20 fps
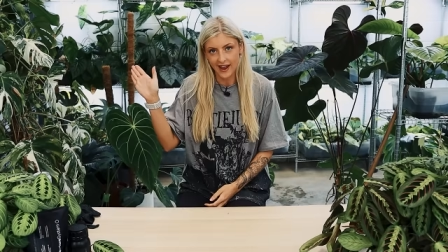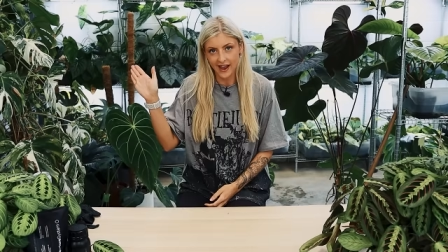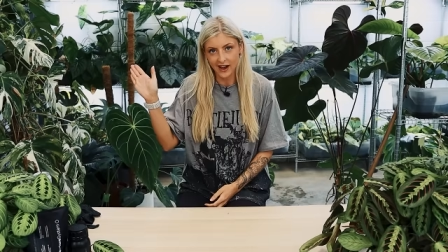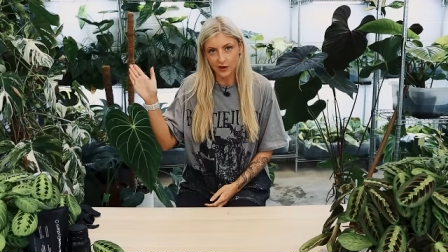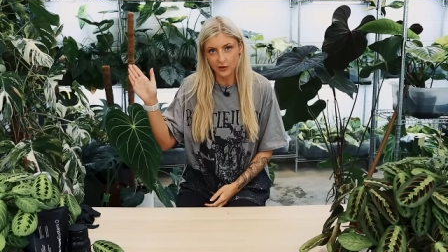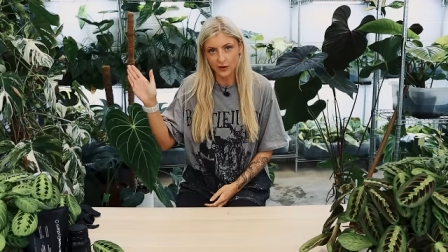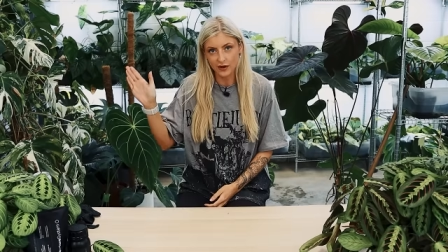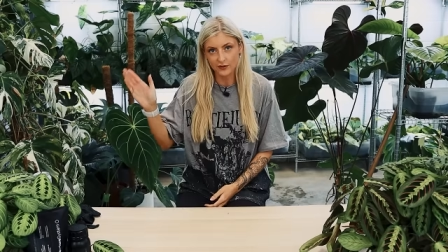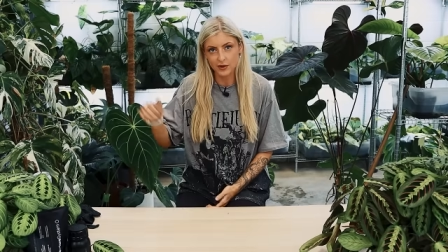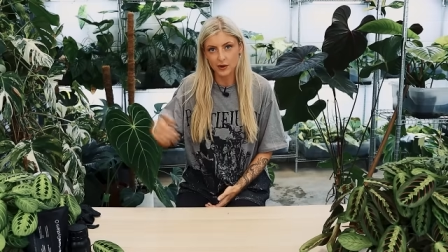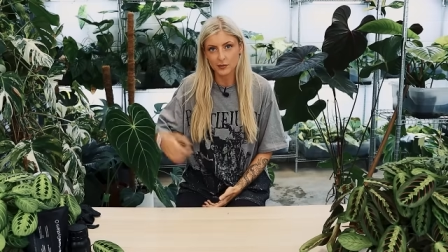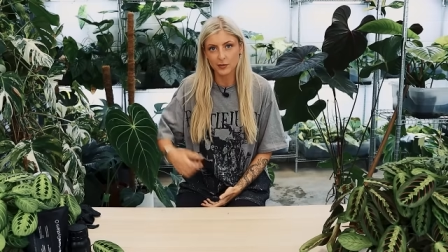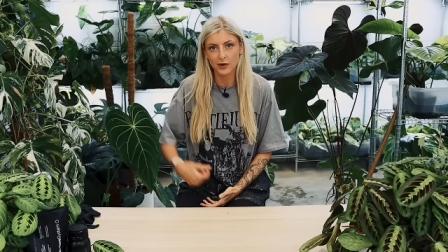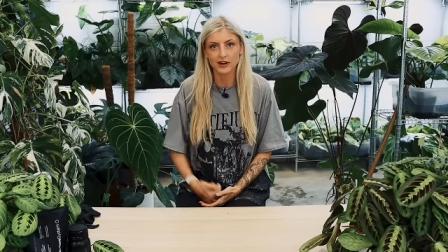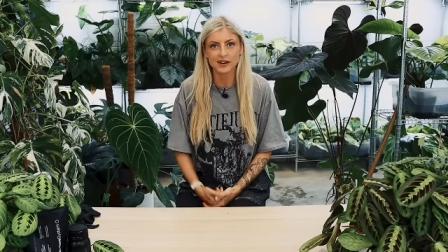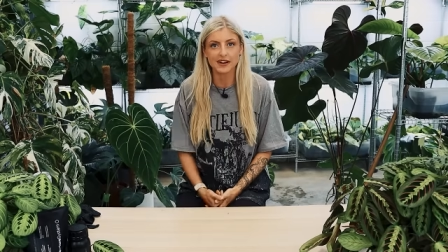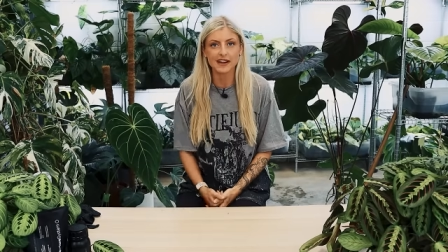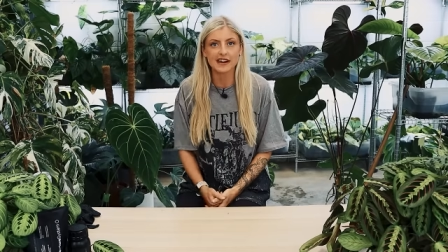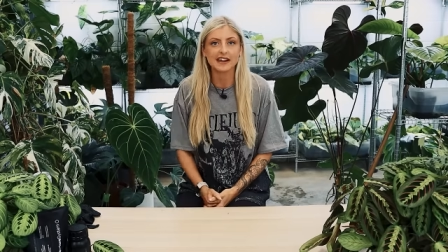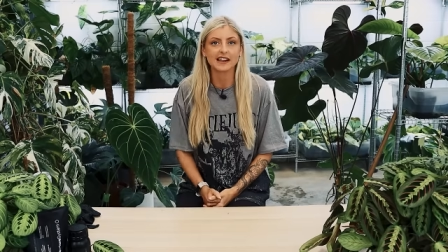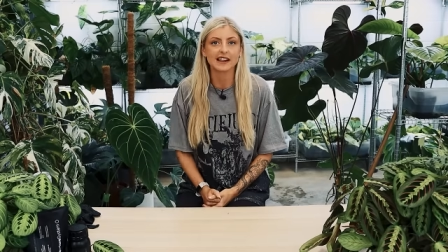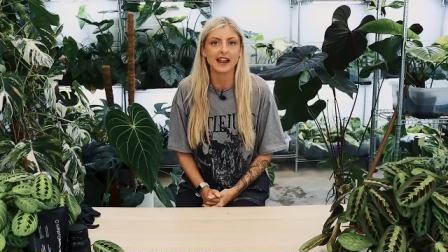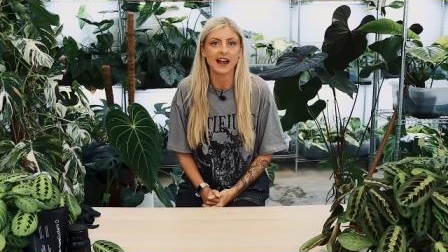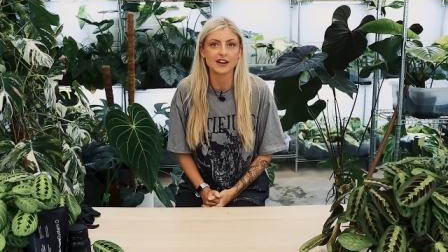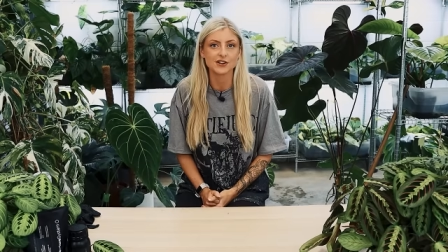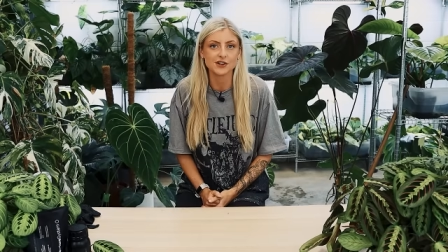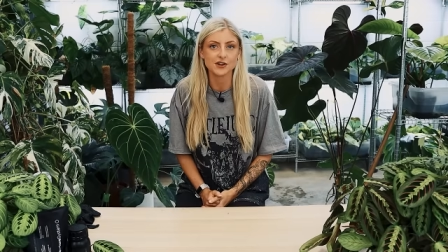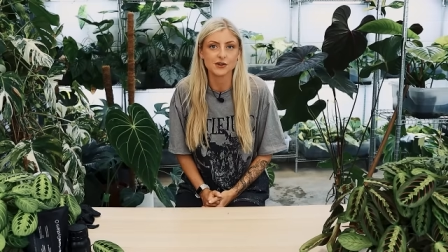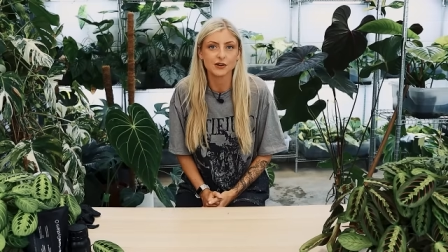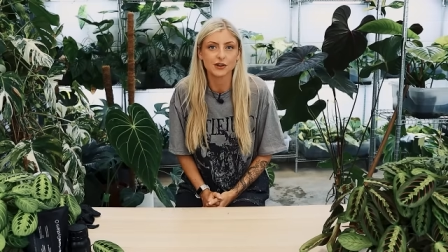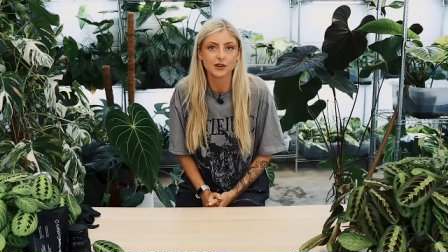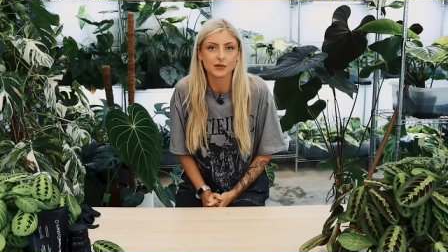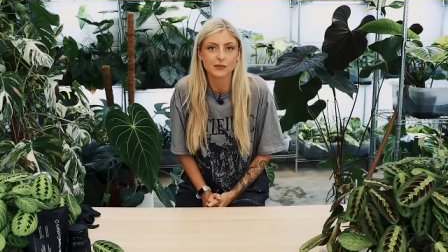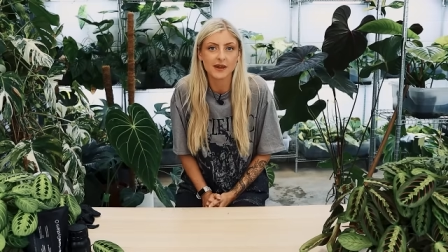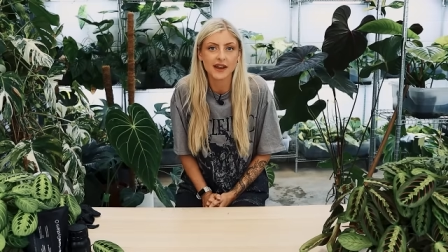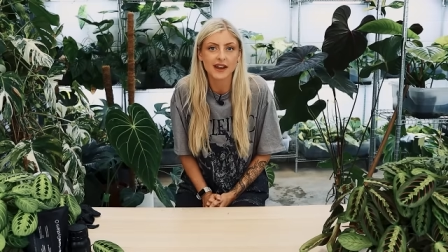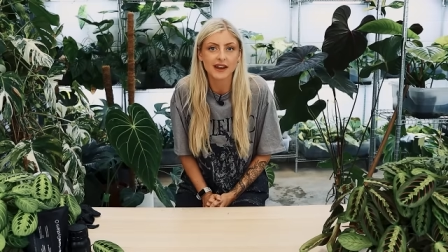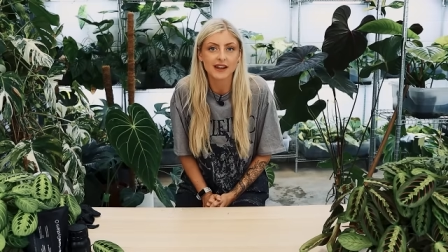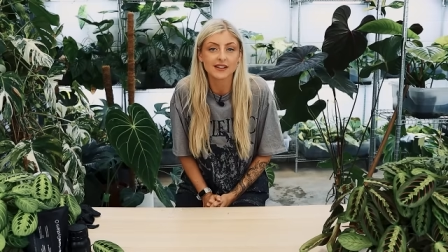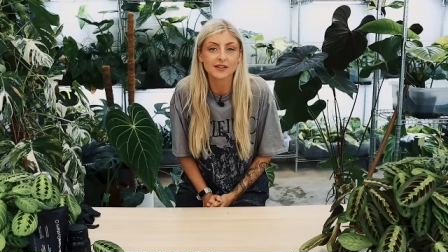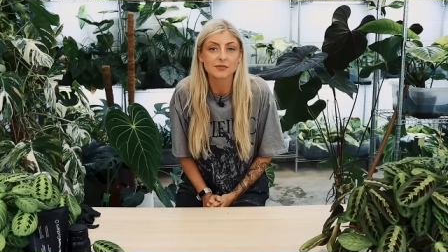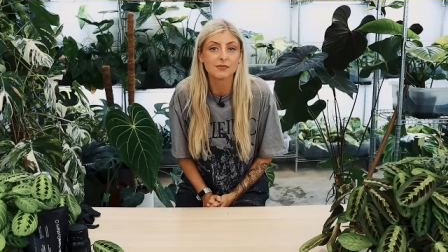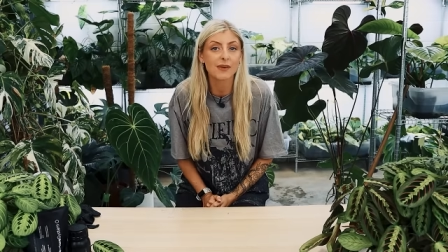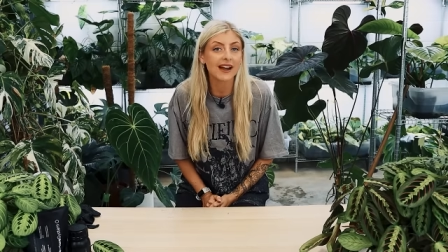Hello, everybody. Glad you could make it.